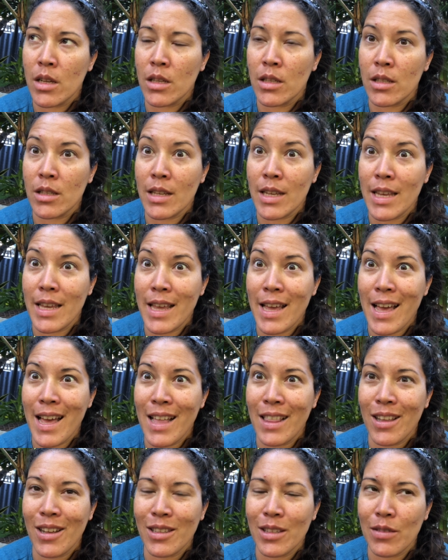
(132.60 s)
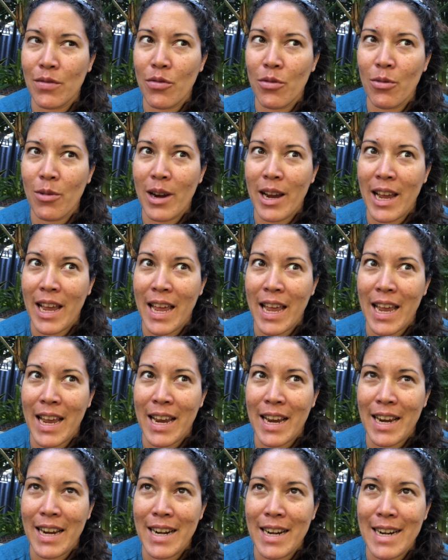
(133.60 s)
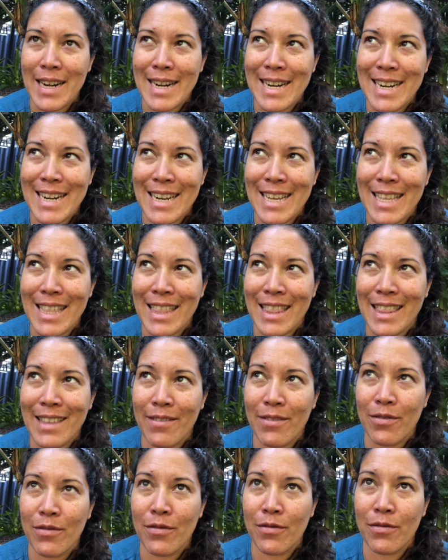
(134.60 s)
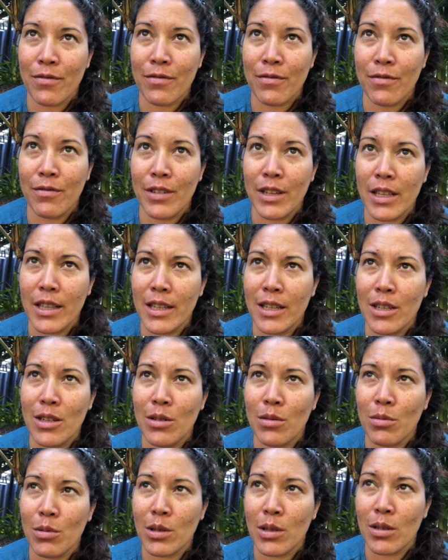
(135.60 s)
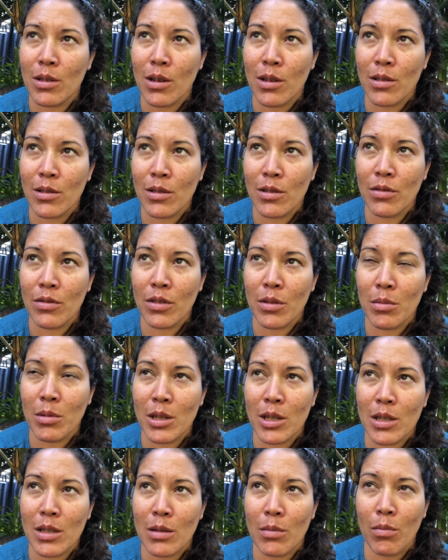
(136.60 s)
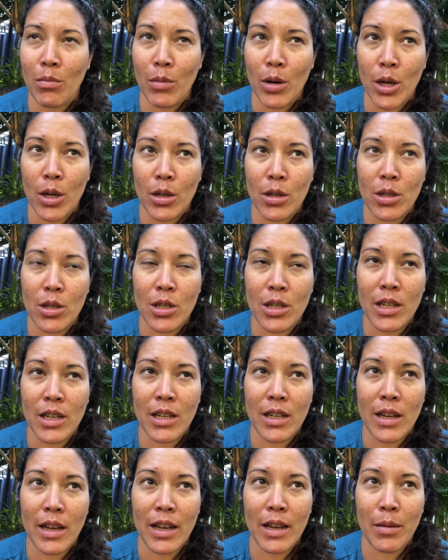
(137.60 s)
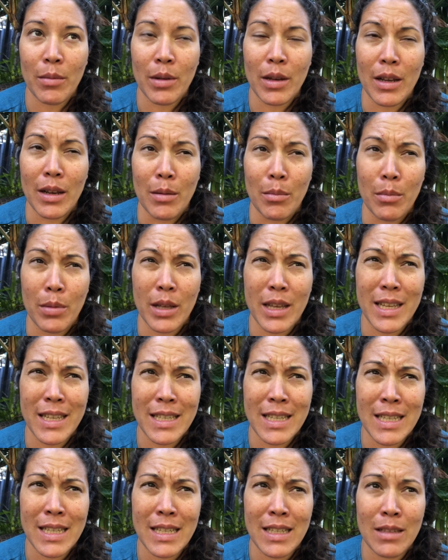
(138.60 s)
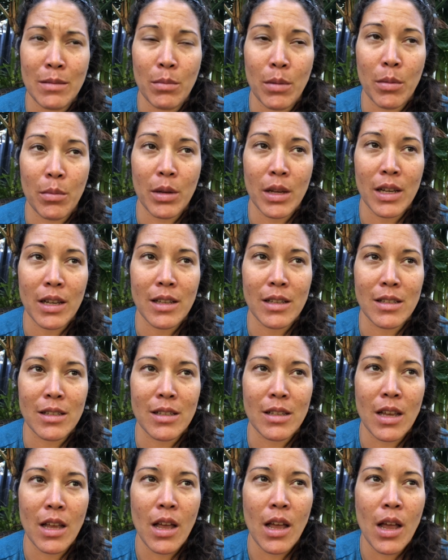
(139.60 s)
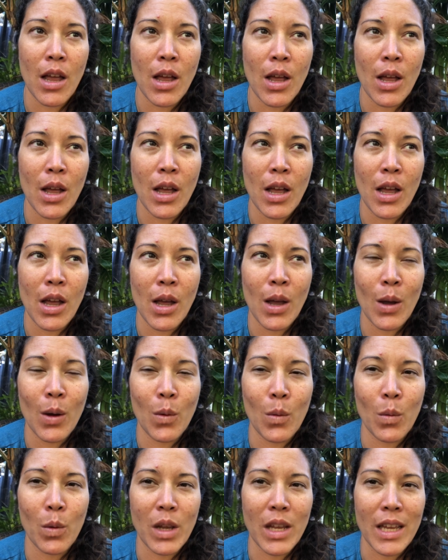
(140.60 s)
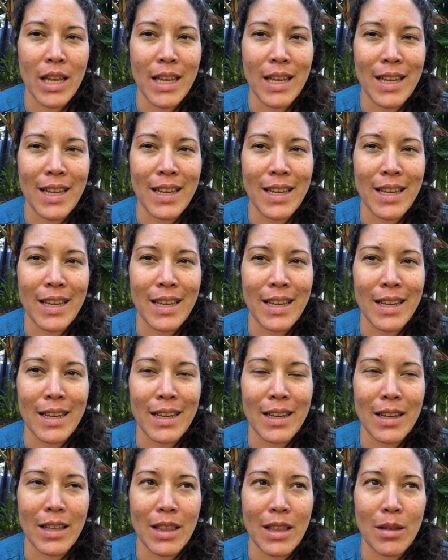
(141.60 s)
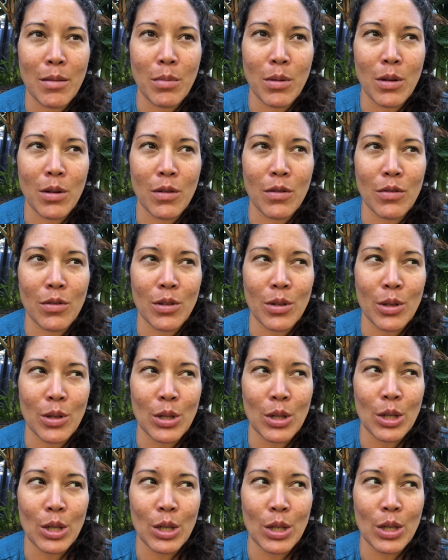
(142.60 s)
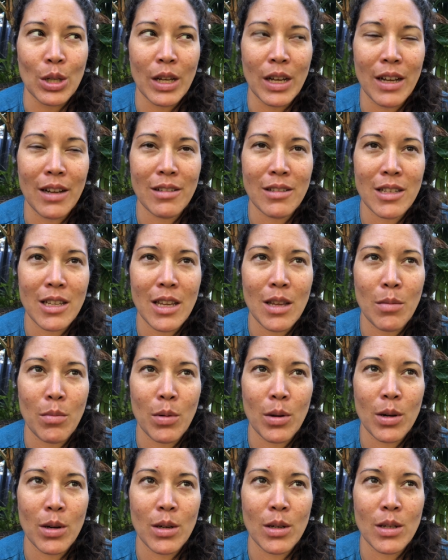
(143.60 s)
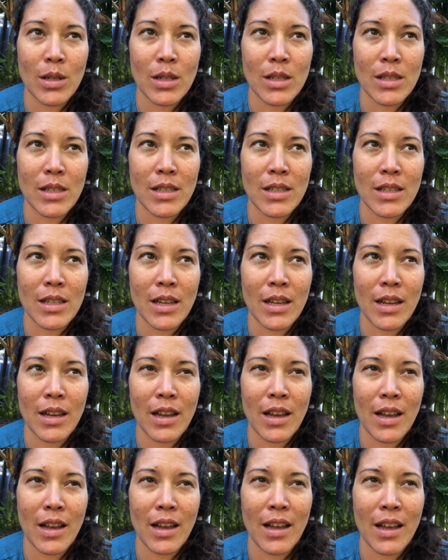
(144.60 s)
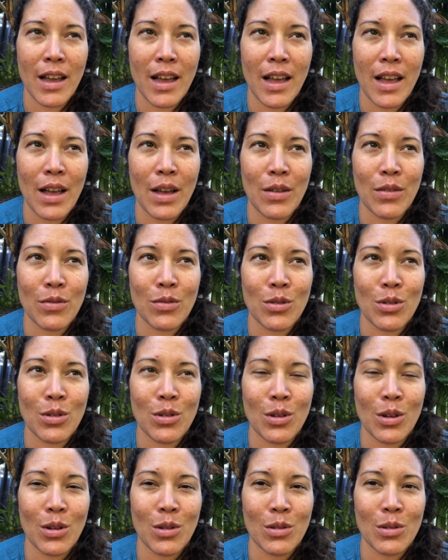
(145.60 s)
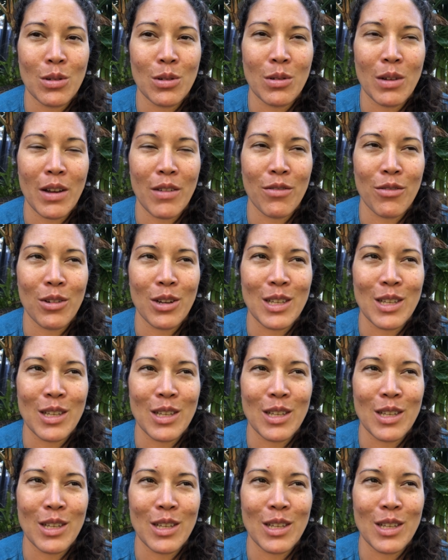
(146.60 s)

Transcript: so yeah, lots of rain. The village was also very much submerged in in places, but because we, the beautiful housekeepers, have to go to every